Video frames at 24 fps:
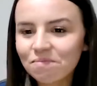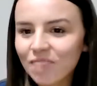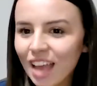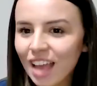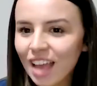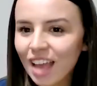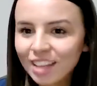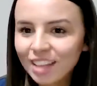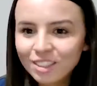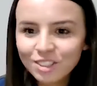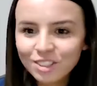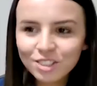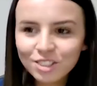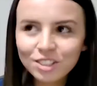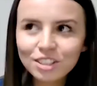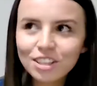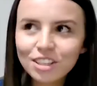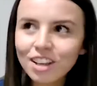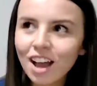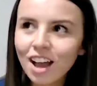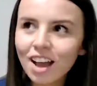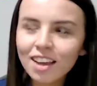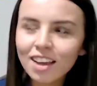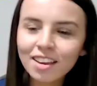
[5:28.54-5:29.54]

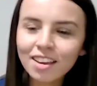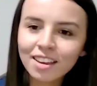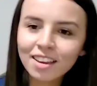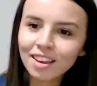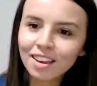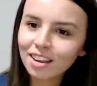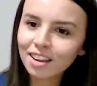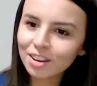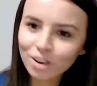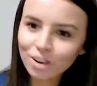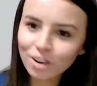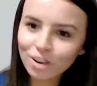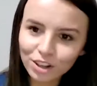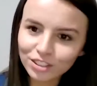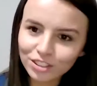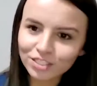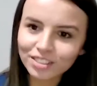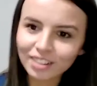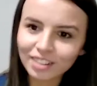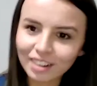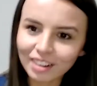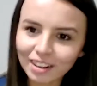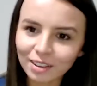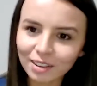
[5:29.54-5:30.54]
Actually, I cannot
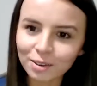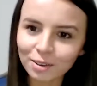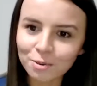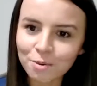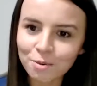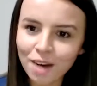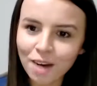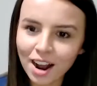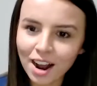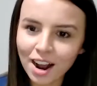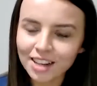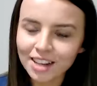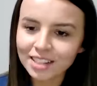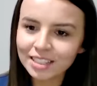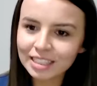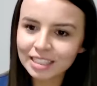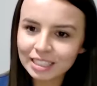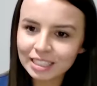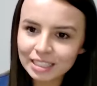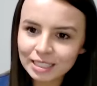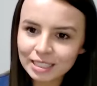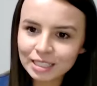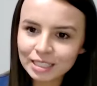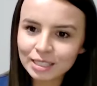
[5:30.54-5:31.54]
tell why it
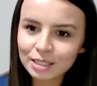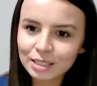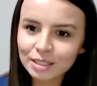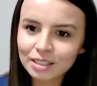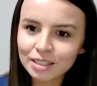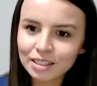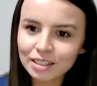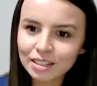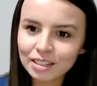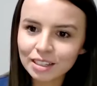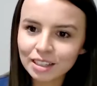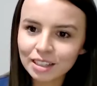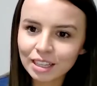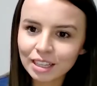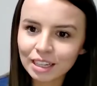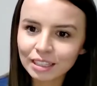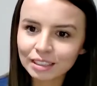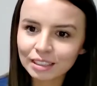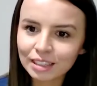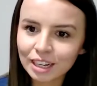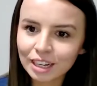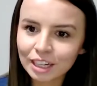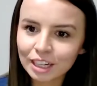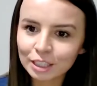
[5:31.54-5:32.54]
is
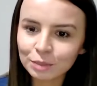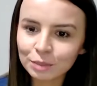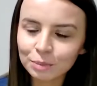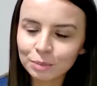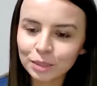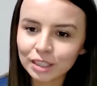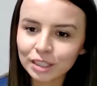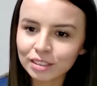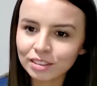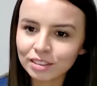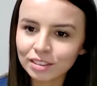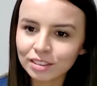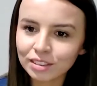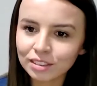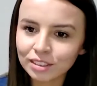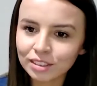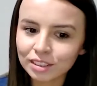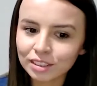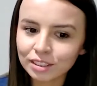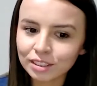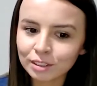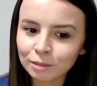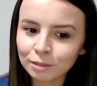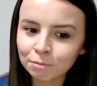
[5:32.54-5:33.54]
like that, but
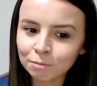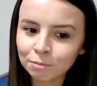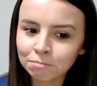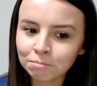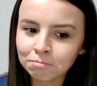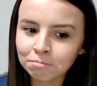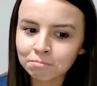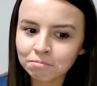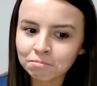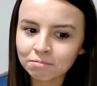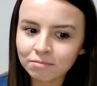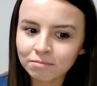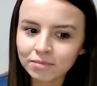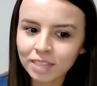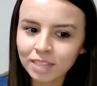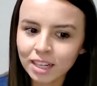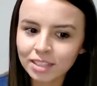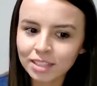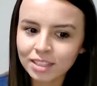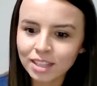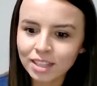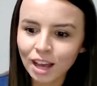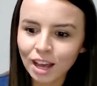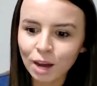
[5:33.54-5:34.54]

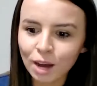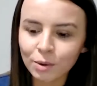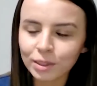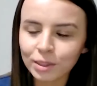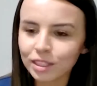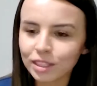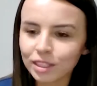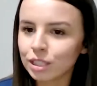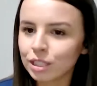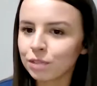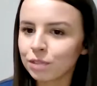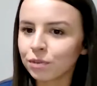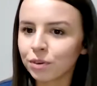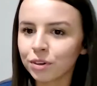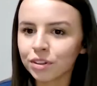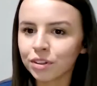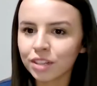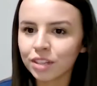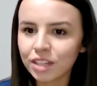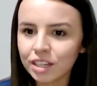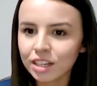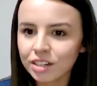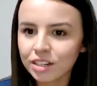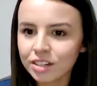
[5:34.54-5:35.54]
that's how it is for
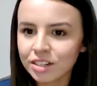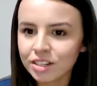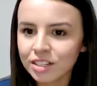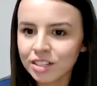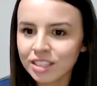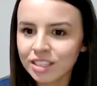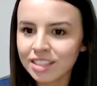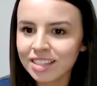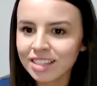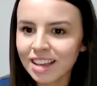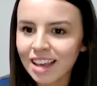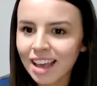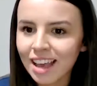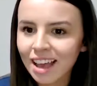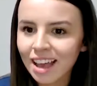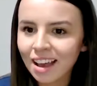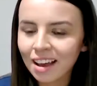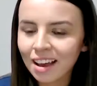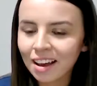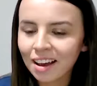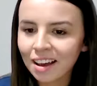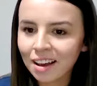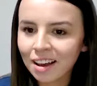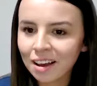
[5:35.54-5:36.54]
years.
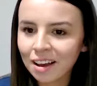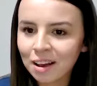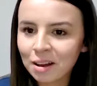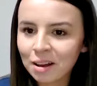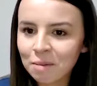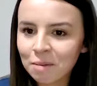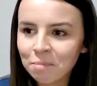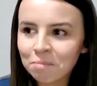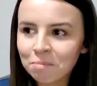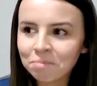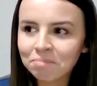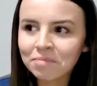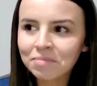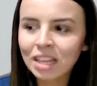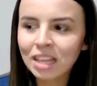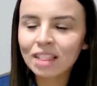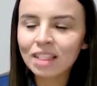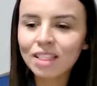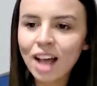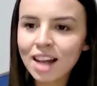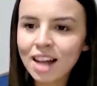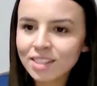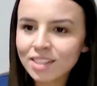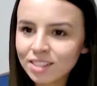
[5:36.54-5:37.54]

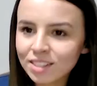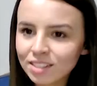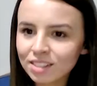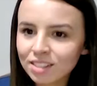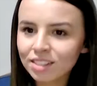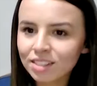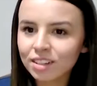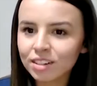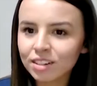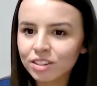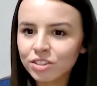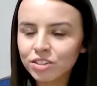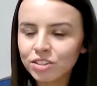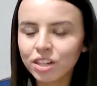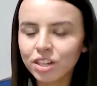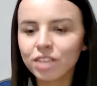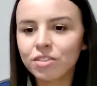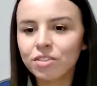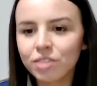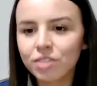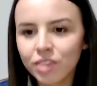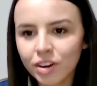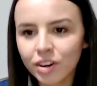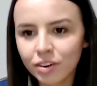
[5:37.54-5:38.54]
Last year in
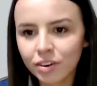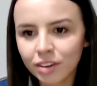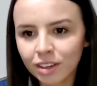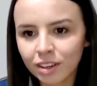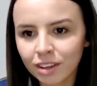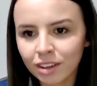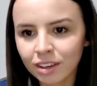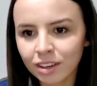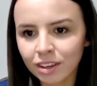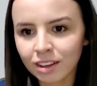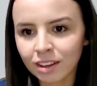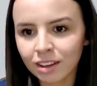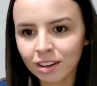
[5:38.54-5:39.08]
January,